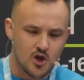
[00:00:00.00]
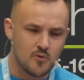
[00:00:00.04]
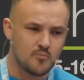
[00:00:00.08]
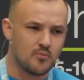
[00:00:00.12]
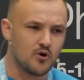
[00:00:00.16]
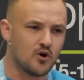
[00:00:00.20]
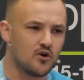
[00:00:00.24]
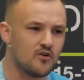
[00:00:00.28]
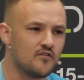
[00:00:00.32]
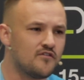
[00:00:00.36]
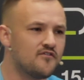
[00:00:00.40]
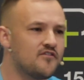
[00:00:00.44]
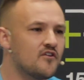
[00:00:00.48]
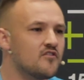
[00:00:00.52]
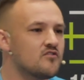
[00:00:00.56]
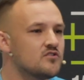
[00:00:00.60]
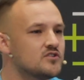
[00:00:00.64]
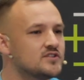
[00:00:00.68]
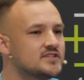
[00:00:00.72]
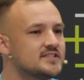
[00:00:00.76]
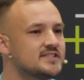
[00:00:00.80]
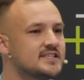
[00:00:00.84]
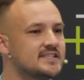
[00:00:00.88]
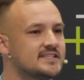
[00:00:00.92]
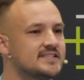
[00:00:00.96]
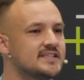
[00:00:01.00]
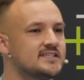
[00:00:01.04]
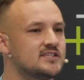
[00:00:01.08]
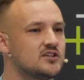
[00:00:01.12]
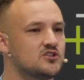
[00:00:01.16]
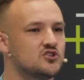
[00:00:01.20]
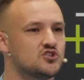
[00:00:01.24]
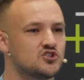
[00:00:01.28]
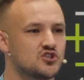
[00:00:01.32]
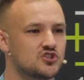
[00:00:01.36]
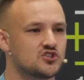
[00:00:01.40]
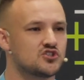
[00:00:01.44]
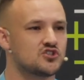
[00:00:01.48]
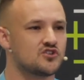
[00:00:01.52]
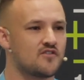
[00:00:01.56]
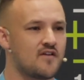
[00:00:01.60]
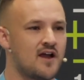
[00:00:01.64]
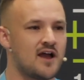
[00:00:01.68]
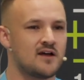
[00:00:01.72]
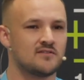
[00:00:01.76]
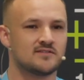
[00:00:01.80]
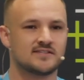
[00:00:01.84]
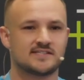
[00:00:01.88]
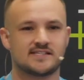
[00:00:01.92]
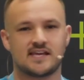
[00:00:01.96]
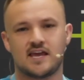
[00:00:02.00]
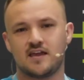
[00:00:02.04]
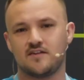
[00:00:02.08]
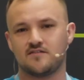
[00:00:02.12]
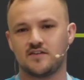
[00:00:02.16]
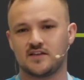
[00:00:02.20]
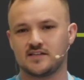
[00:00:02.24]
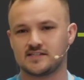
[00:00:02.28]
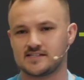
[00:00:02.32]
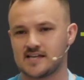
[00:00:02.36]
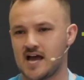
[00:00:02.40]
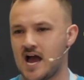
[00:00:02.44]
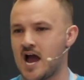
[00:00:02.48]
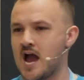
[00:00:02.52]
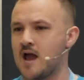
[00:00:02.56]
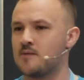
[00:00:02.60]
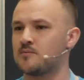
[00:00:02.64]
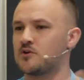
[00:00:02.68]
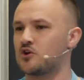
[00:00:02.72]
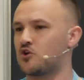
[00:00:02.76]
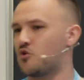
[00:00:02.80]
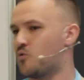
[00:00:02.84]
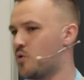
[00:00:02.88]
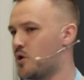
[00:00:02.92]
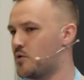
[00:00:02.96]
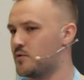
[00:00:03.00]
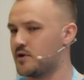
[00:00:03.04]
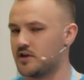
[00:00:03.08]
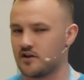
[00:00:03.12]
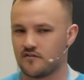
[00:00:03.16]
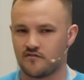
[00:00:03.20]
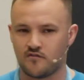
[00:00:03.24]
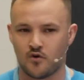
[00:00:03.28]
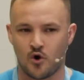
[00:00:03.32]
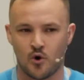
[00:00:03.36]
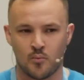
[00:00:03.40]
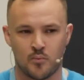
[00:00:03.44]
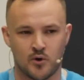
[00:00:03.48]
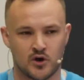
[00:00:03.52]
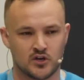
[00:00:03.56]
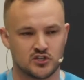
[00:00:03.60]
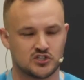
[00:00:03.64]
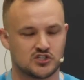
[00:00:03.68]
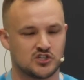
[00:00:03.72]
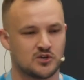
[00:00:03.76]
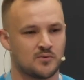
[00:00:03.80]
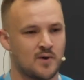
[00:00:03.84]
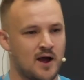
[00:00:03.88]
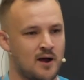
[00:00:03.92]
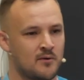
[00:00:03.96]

But for us, this isn't just around saving time and quoting a 4.2